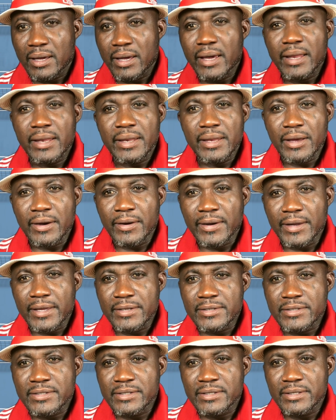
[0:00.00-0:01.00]
early
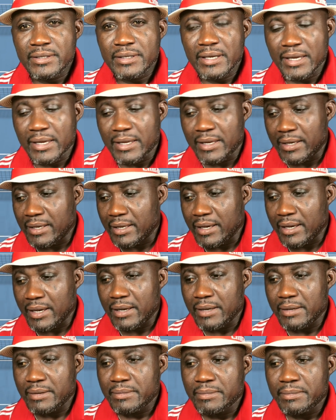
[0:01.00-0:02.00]
August, and
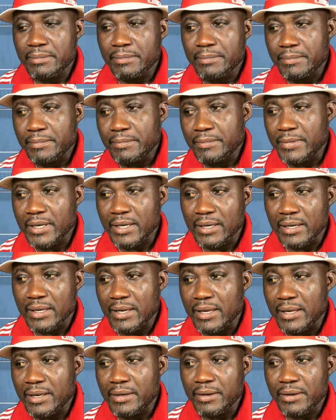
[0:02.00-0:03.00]

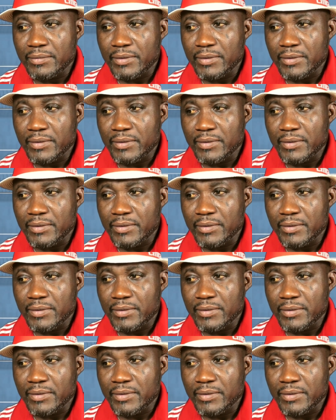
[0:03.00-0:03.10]
early